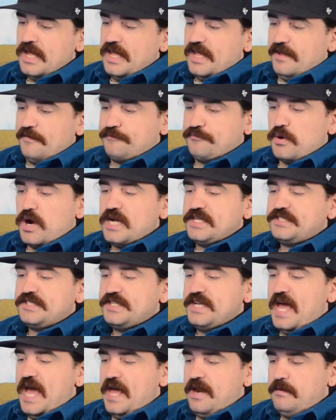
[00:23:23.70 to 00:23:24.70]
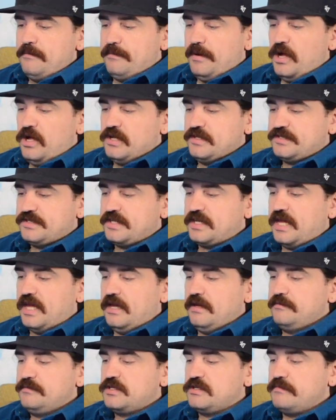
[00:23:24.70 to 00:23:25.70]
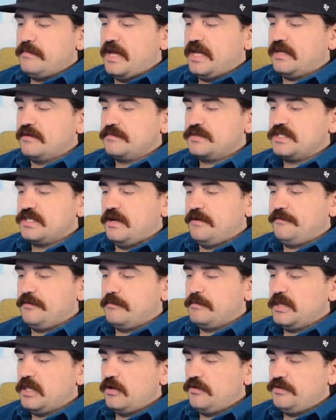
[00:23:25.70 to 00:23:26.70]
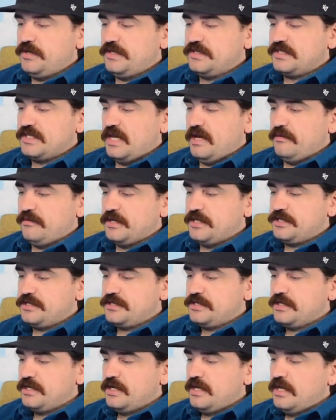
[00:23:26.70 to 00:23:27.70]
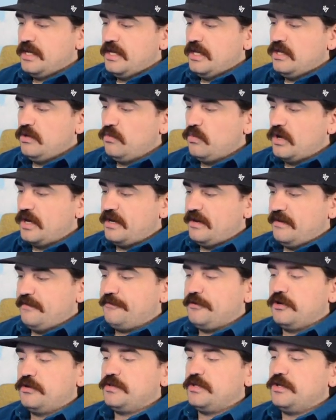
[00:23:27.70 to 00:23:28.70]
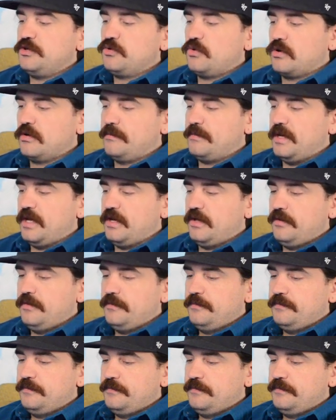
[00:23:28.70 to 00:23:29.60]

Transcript: If Bryson hadn't paused the game to make himself a bologna sandwich, he wouldn't have heard the doorbell.